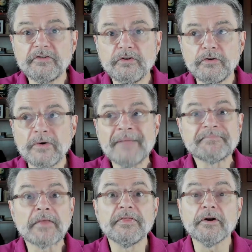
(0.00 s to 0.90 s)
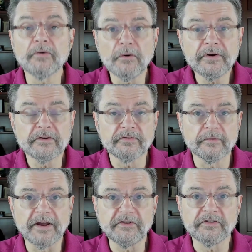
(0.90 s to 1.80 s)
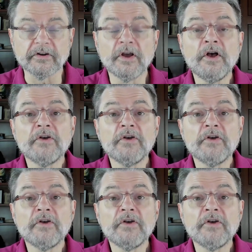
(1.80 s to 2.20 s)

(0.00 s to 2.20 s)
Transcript: to their own information